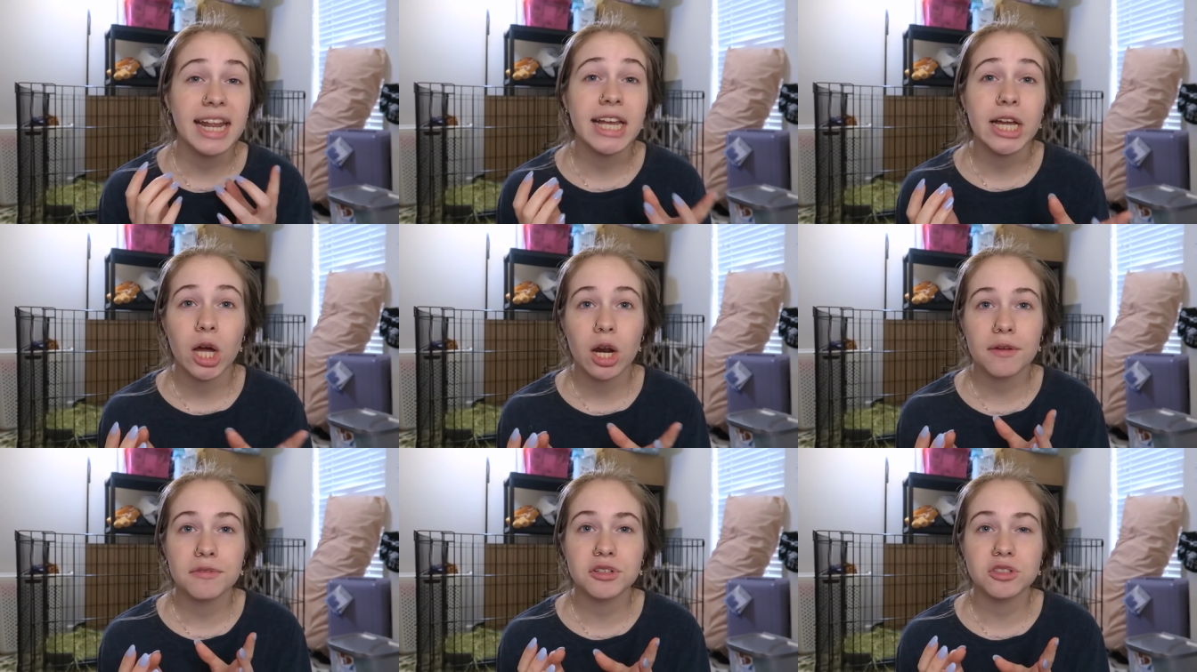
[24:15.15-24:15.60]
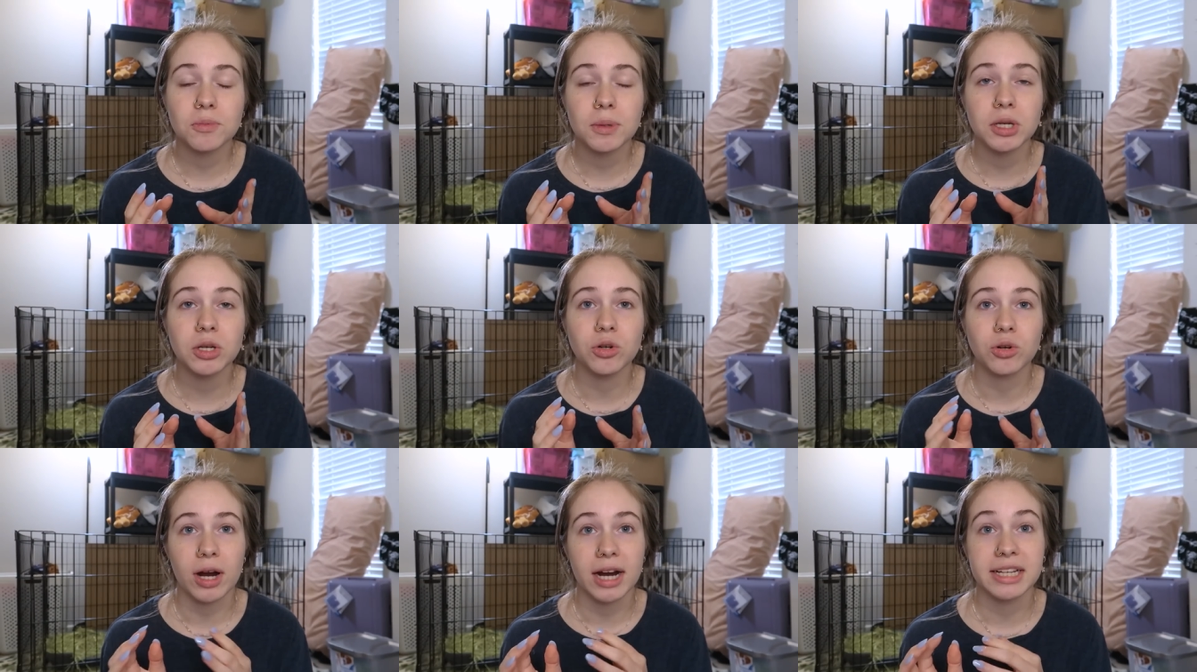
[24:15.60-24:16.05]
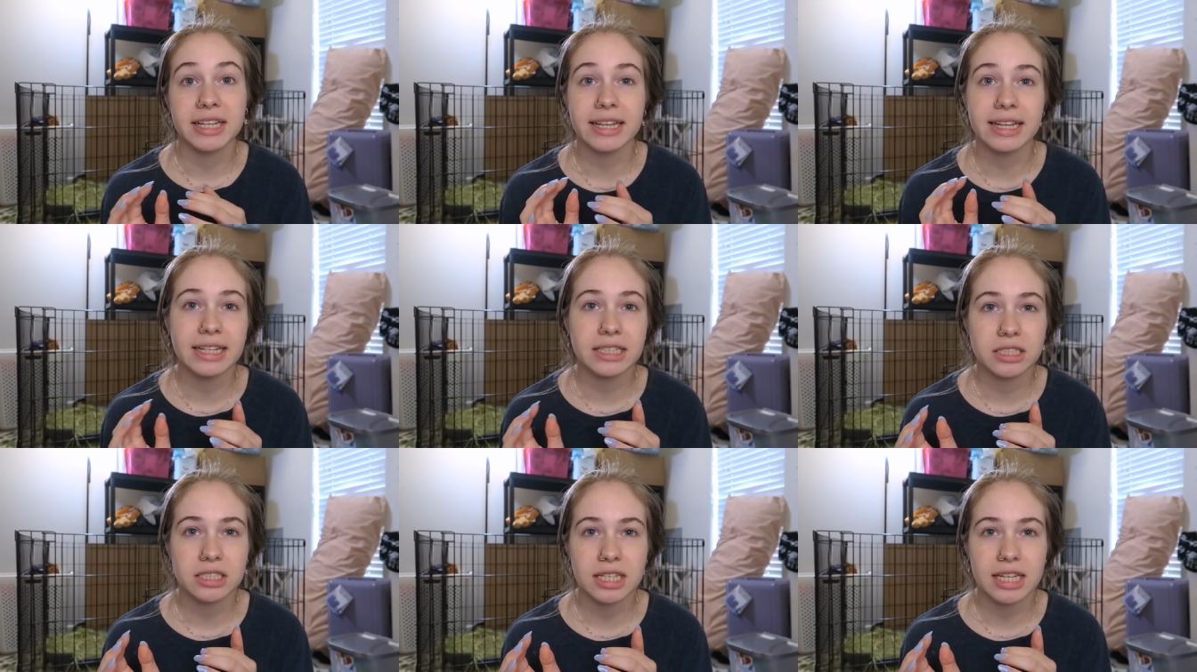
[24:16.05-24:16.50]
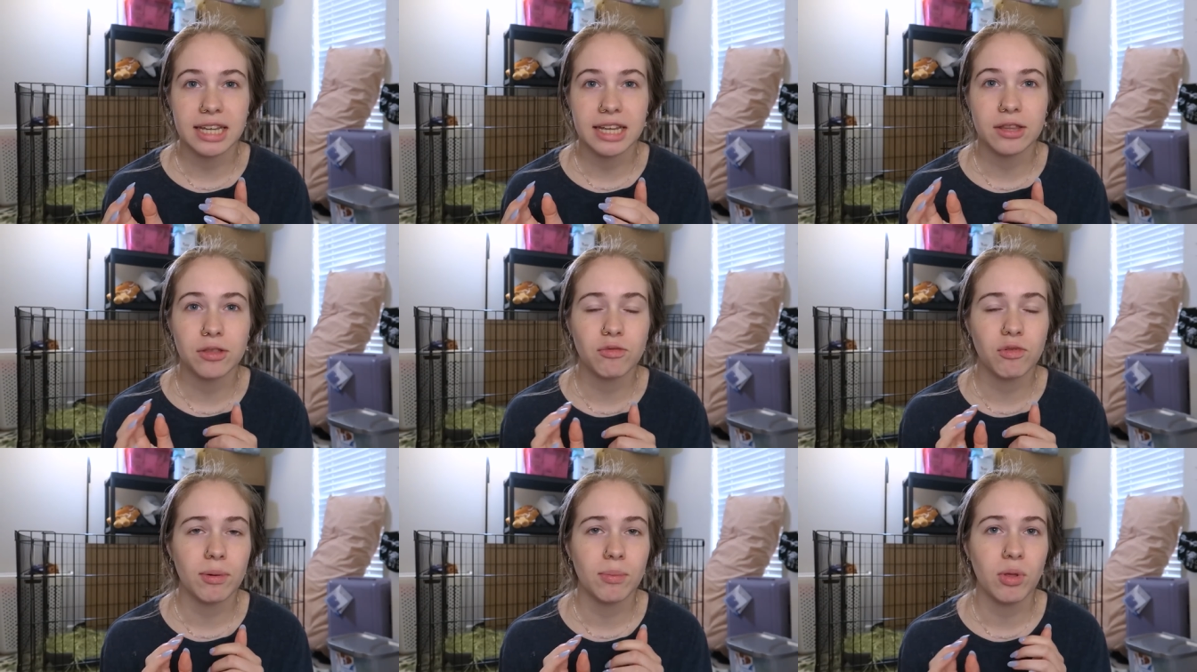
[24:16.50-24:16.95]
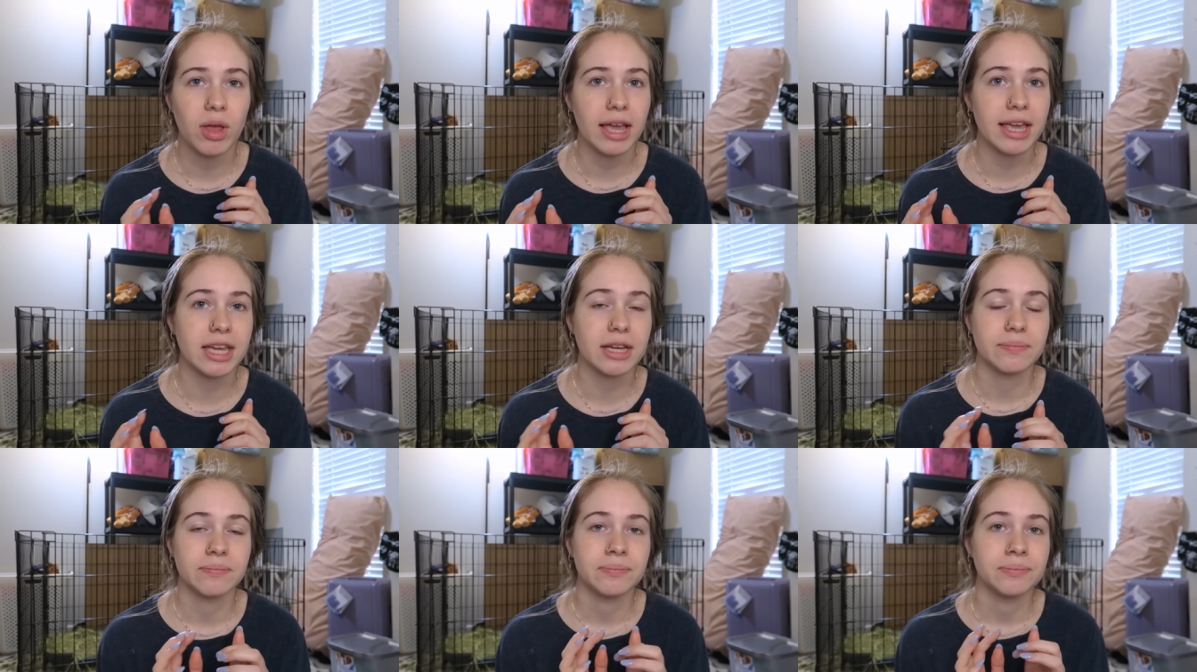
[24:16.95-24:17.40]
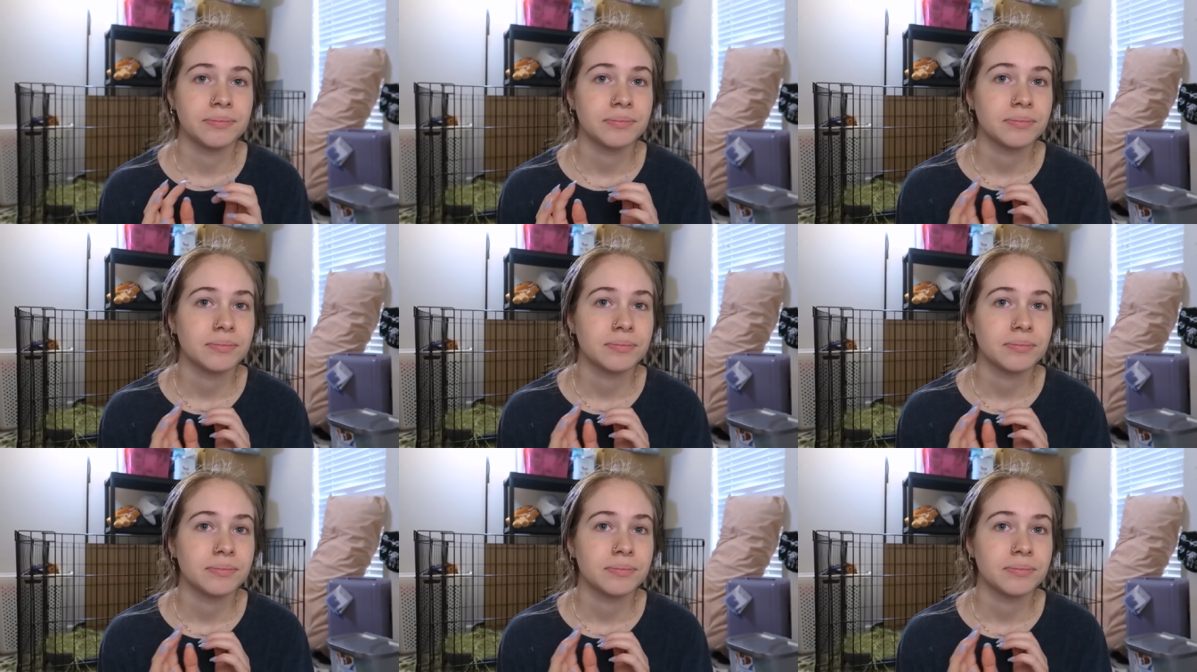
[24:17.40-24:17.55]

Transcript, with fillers: He could have just been grinding his teeth from like